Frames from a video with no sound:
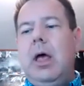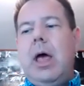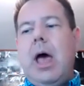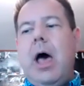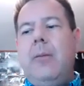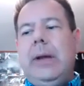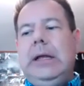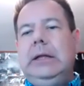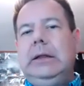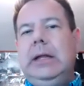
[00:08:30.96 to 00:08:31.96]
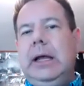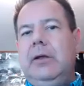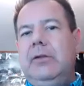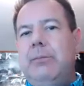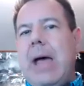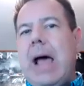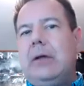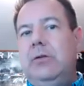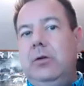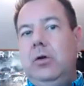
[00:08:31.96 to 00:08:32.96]
how many links back
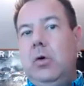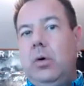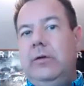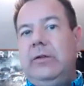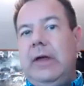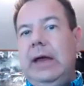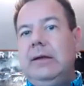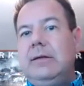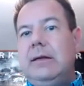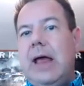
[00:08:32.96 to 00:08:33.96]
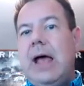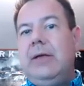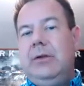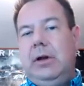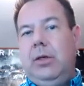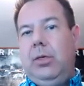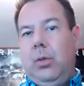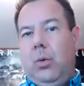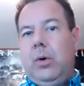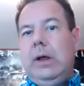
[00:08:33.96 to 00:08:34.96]
to your site as an
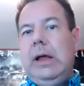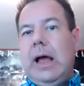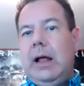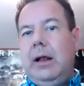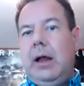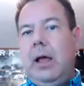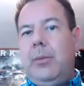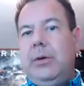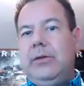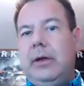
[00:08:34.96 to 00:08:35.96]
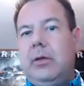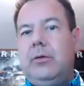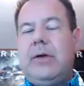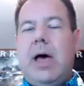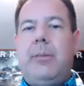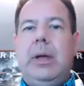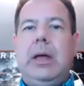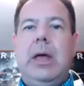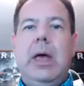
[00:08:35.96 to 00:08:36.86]
authority on a particular topic.